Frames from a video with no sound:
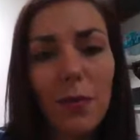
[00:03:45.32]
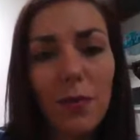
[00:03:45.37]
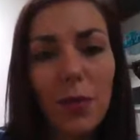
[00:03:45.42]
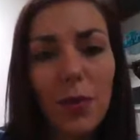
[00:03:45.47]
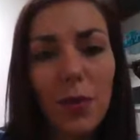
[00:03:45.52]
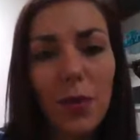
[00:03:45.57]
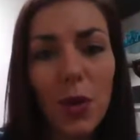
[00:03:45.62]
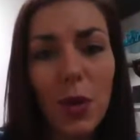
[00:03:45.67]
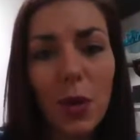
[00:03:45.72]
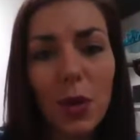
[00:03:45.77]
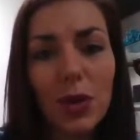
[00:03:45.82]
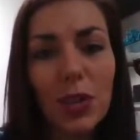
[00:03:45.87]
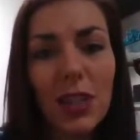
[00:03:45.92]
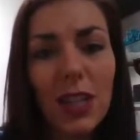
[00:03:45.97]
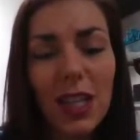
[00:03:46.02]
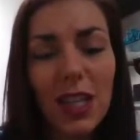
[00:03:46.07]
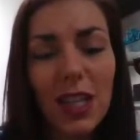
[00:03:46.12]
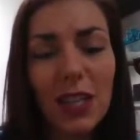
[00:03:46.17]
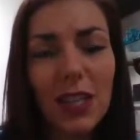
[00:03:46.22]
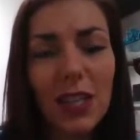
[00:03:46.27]
those
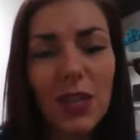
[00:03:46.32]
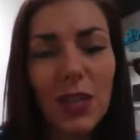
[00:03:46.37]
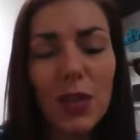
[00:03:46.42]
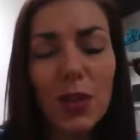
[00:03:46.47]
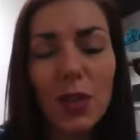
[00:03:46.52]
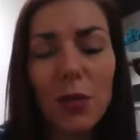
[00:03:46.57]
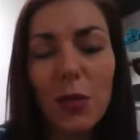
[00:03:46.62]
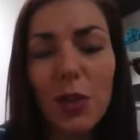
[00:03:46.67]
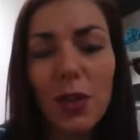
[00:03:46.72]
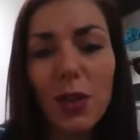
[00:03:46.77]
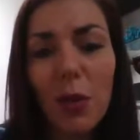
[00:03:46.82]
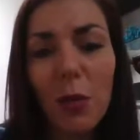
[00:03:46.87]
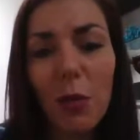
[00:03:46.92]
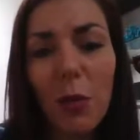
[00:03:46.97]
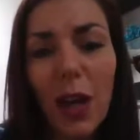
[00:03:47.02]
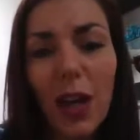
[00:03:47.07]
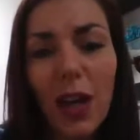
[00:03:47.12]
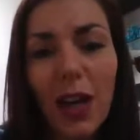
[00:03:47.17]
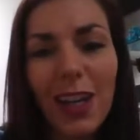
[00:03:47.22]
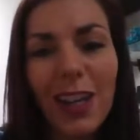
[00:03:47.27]
things consuming your
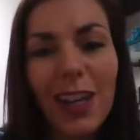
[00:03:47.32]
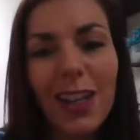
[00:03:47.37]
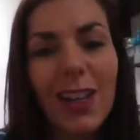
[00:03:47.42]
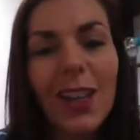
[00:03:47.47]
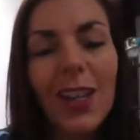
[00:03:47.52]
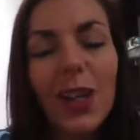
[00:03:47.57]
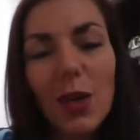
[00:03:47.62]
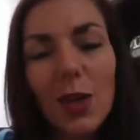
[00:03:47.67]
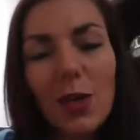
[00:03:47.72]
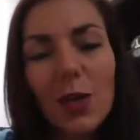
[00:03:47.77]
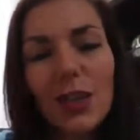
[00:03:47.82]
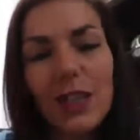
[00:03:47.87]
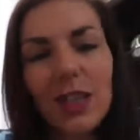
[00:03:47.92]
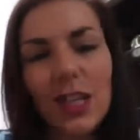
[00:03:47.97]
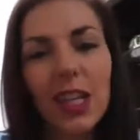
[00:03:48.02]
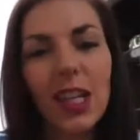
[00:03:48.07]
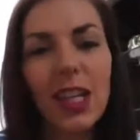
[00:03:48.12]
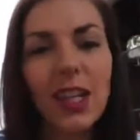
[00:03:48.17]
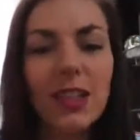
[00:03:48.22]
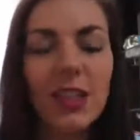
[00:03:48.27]
mind those
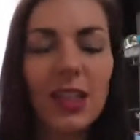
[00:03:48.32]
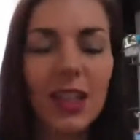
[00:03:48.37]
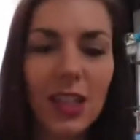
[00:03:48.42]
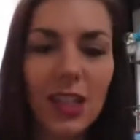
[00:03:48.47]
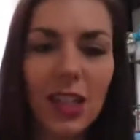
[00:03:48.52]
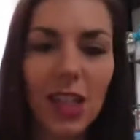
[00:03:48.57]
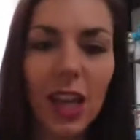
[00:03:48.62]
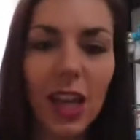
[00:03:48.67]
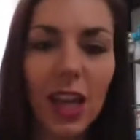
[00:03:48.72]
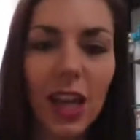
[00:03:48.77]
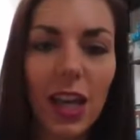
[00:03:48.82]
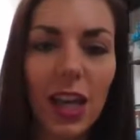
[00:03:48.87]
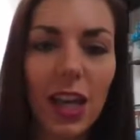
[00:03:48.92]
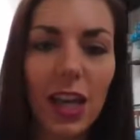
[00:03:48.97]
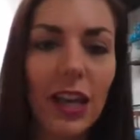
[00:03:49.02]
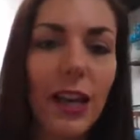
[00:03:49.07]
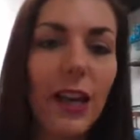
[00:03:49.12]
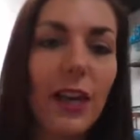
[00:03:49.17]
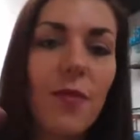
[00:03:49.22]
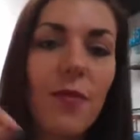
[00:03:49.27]
things indicate
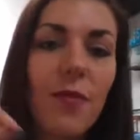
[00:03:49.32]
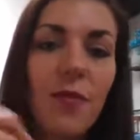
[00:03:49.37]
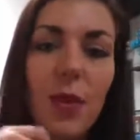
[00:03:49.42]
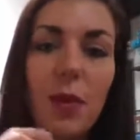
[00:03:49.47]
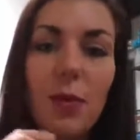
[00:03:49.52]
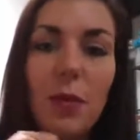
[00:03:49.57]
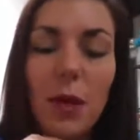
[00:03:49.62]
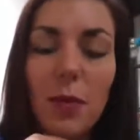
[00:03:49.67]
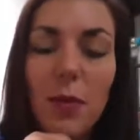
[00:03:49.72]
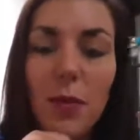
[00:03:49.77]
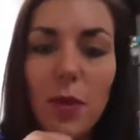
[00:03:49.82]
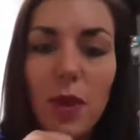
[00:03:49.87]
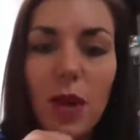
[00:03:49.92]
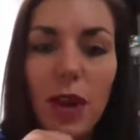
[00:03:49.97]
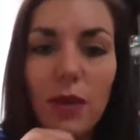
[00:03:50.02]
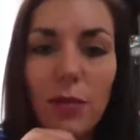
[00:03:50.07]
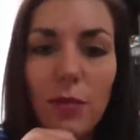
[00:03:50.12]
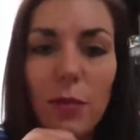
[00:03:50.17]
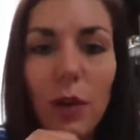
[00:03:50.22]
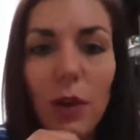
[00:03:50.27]
that maybe you have
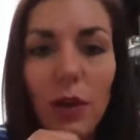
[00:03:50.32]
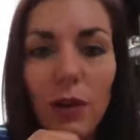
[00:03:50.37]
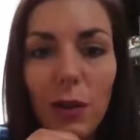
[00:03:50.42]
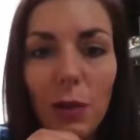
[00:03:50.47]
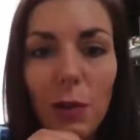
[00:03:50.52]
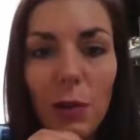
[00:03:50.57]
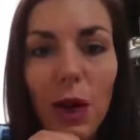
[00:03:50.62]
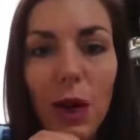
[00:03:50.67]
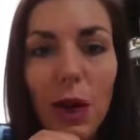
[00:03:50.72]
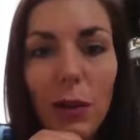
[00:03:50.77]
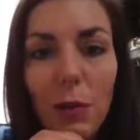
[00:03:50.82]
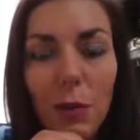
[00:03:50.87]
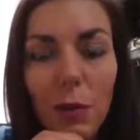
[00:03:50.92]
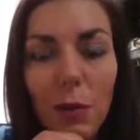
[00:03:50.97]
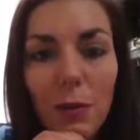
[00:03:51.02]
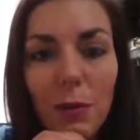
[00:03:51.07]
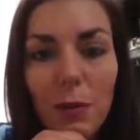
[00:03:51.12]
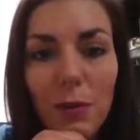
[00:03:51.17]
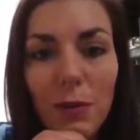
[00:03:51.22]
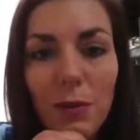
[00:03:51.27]
more of a problem
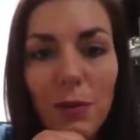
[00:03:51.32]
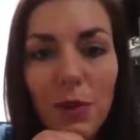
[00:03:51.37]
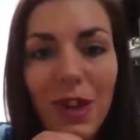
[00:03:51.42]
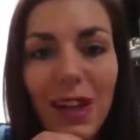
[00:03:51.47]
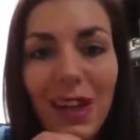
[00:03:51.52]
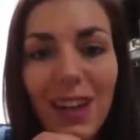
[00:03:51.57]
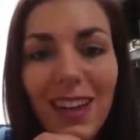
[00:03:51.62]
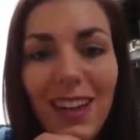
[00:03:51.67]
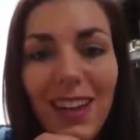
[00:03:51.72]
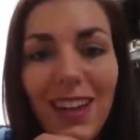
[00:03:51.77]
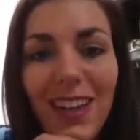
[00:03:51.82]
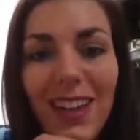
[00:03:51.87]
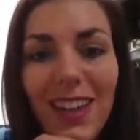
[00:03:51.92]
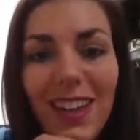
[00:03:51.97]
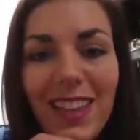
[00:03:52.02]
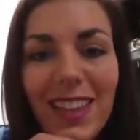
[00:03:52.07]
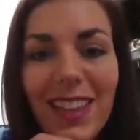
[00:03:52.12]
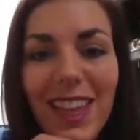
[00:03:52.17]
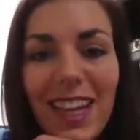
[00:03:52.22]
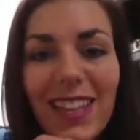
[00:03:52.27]
right
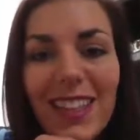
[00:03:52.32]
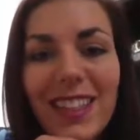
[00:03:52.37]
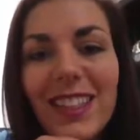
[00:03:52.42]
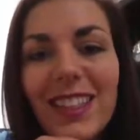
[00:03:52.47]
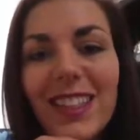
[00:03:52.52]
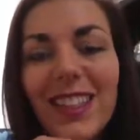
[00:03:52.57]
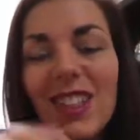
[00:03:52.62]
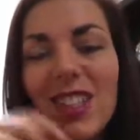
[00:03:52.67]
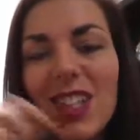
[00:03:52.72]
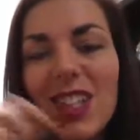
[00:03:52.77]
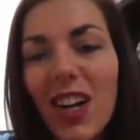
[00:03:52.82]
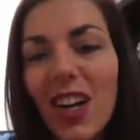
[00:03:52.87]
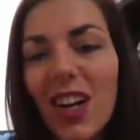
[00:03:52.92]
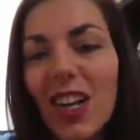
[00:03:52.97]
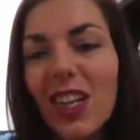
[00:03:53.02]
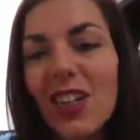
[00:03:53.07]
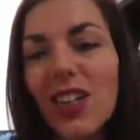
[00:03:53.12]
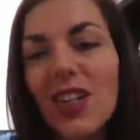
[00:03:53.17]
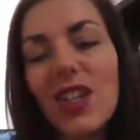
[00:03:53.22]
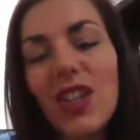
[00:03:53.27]
that's starting
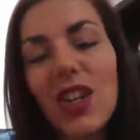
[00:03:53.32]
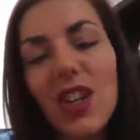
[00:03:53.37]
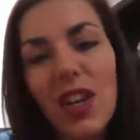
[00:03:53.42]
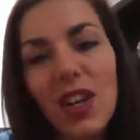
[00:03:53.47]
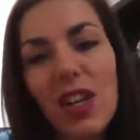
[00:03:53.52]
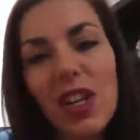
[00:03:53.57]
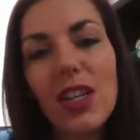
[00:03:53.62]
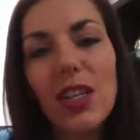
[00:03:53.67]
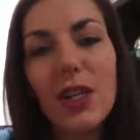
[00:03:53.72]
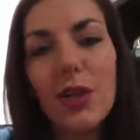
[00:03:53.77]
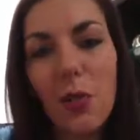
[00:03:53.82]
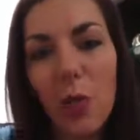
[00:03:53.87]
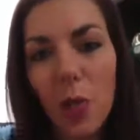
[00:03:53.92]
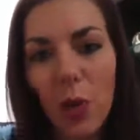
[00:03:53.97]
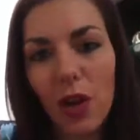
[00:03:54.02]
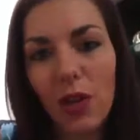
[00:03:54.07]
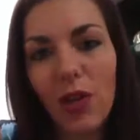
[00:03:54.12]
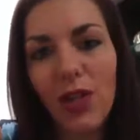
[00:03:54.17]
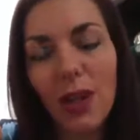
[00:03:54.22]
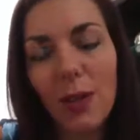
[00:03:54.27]
to turn into more
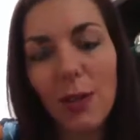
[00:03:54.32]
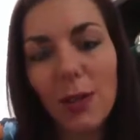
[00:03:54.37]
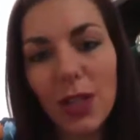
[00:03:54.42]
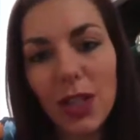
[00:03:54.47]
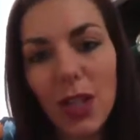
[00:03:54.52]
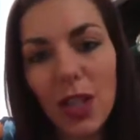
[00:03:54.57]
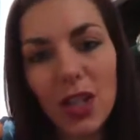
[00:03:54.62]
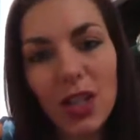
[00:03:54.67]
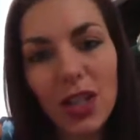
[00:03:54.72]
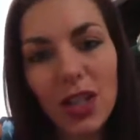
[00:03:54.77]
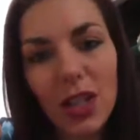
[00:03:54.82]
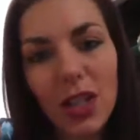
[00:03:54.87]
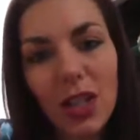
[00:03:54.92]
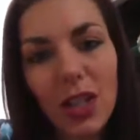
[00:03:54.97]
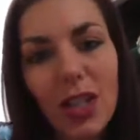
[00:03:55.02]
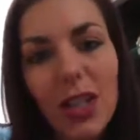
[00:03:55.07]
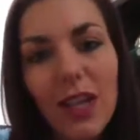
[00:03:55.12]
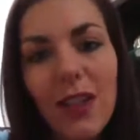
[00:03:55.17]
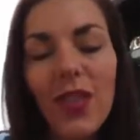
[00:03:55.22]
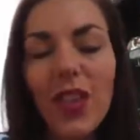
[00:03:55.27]
of an obsession
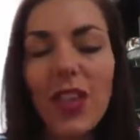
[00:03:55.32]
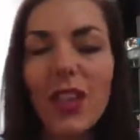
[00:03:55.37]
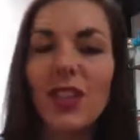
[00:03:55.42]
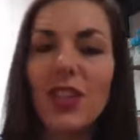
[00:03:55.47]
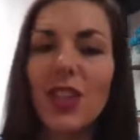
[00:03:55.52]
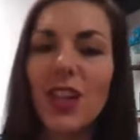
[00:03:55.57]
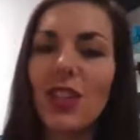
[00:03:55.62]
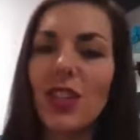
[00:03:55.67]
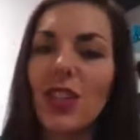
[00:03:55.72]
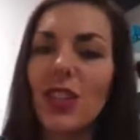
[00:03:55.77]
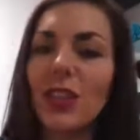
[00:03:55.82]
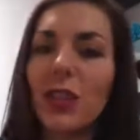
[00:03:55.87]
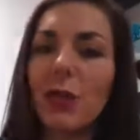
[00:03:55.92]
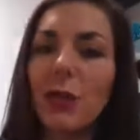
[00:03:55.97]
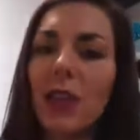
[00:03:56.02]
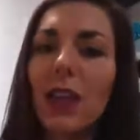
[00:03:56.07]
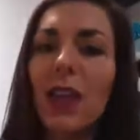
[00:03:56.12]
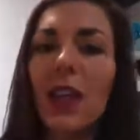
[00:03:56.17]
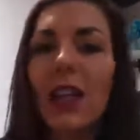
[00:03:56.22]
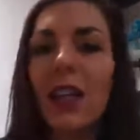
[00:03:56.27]
that's not just something
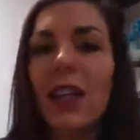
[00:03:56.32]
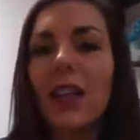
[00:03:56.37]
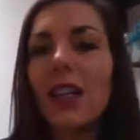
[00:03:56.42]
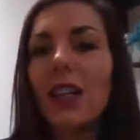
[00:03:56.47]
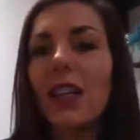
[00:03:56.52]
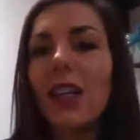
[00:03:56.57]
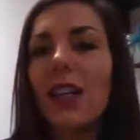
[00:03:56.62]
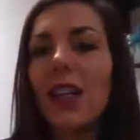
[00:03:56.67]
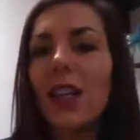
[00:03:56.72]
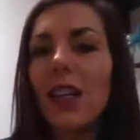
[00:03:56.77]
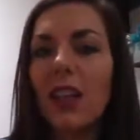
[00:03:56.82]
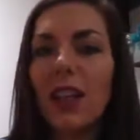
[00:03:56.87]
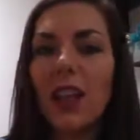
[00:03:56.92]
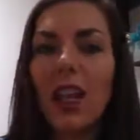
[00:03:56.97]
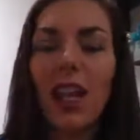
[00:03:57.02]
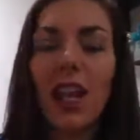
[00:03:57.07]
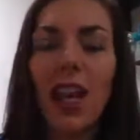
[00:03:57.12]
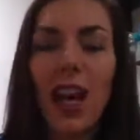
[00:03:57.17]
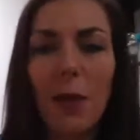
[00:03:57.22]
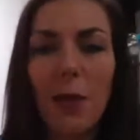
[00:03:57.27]
like that
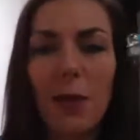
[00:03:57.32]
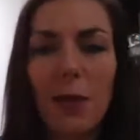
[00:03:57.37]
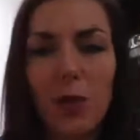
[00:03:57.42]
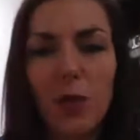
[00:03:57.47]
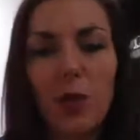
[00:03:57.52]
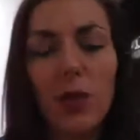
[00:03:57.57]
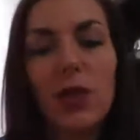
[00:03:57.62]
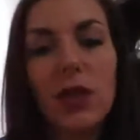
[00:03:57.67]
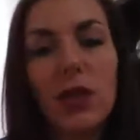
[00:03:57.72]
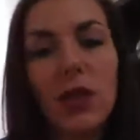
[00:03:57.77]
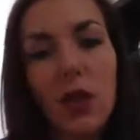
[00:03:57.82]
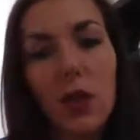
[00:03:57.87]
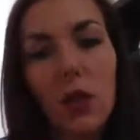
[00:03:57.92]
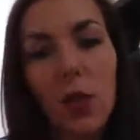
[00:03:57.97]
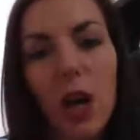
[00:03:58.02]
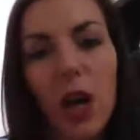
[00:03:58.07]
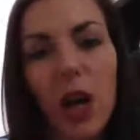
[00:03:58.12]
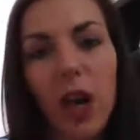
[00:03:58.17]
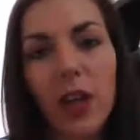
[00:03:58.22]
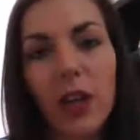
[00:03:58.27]
happens once in a
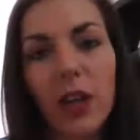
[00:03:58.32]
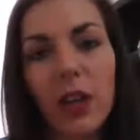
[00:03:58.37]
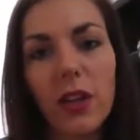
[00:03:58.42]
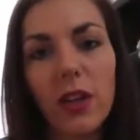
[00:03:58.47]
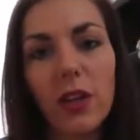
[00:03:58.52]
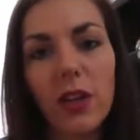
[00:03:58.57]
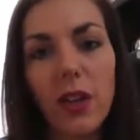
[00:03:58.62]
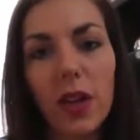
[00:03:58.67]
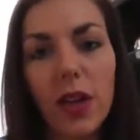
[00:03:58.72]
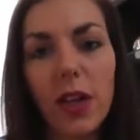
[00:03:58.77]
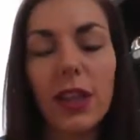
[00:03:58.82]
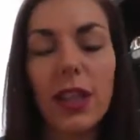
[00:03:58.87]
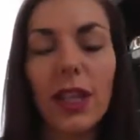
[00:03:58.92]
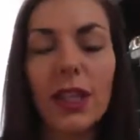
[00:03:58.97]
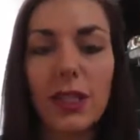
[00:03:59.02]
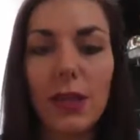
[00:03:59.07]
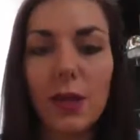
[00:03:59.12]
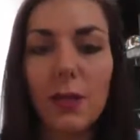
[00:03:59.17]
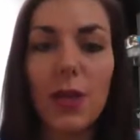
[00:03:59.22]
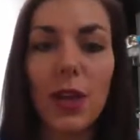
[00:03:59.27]
while right that's
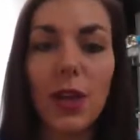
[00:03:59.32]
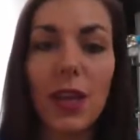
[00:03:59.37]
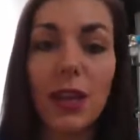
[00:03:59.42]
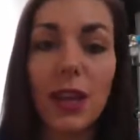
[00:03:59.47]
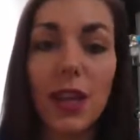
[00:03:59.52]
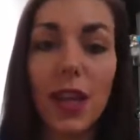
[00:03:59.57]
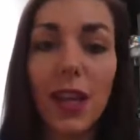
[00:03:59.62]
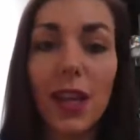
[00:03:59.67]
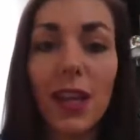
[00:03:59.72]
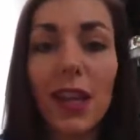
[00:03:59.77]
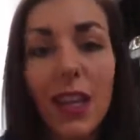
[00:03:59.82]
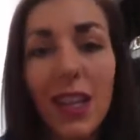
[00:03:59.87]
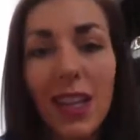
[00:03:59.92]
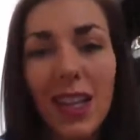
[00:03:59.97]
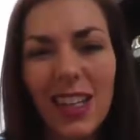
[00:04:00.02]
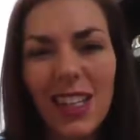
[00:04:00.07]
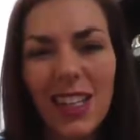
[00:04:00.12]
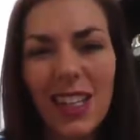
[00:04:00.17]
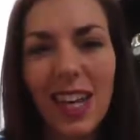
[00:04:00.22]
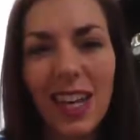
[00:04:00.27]
something that is
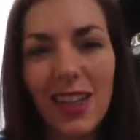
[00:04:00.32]
kind of